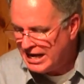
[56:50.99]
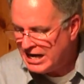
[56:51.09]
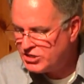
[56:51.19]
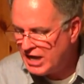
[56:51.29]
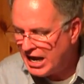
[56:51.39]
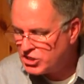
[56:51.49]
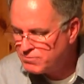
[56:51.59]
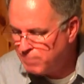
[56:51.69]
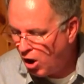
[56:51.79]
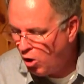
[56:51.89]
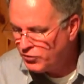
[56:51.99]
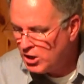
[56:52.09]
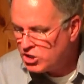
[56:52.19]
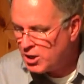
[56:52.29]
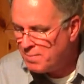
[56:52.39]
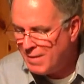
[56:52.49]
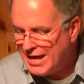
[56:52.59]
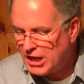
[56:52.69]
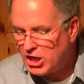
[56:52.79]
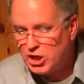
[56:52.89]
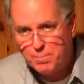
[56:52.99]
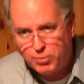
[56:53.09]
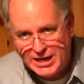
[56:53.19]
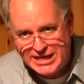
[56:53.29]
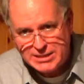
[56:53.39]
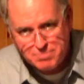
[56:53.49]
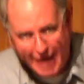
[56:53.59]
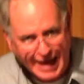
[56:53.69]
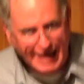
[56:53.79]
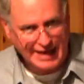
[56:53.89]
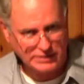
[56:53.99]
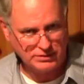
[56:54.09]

It takes both to make a complete man.